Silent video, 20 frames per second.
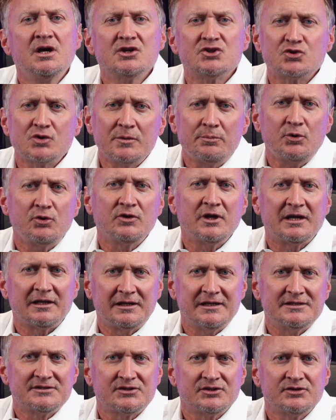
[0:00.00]
Triple net
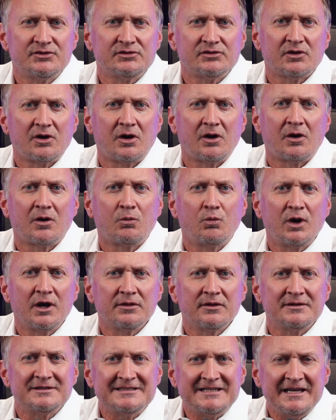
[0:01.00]
leases are where
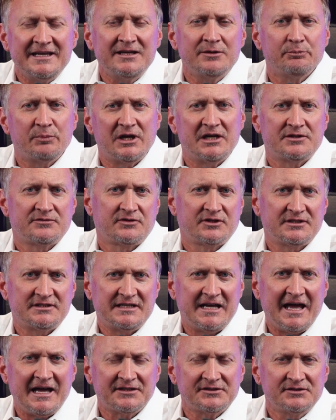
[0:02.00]
the tenant pays for the
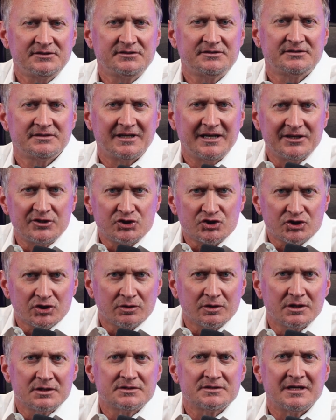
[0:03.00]
taxes,
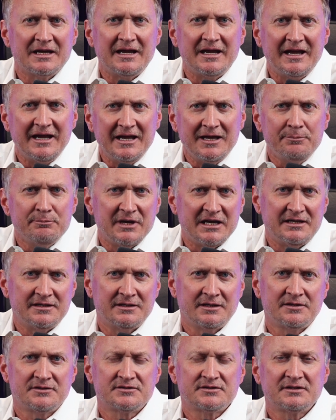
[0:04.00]
insurance, and
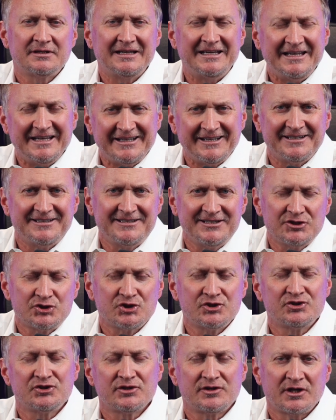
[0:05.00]
maintenance in
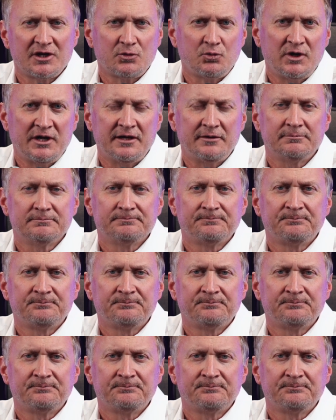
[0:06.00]
addition to their rent.